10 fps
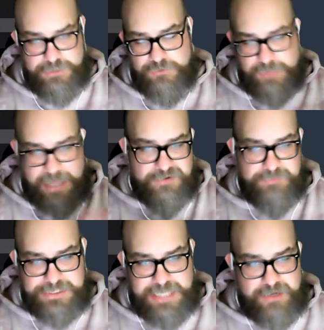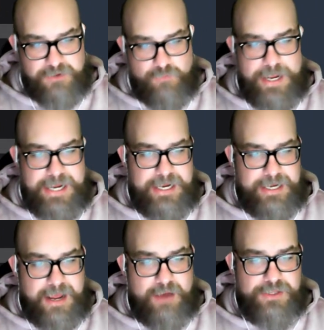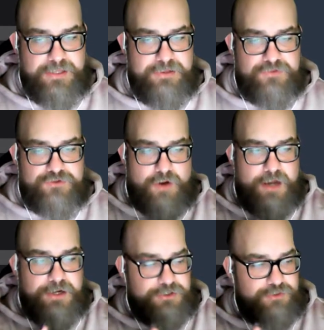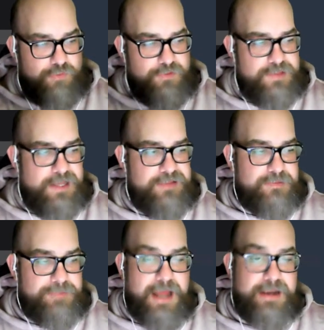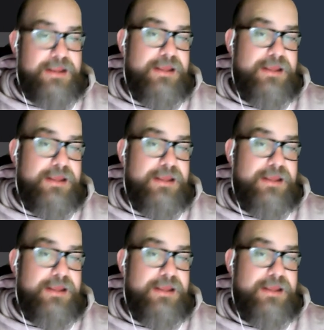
You allowed him to take it away, and now he's trying to control the size of the pot.